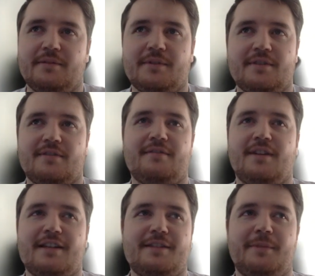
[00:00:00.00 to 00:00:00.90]
he was just
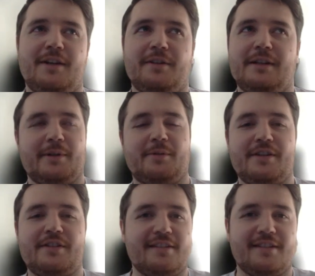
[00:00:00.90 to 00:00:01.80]
asking me a whole heap of
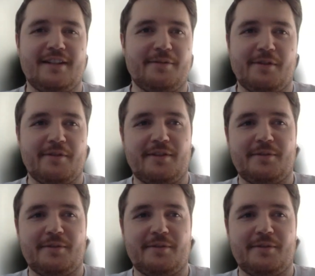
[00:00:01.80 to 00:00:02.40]
questions I'd never even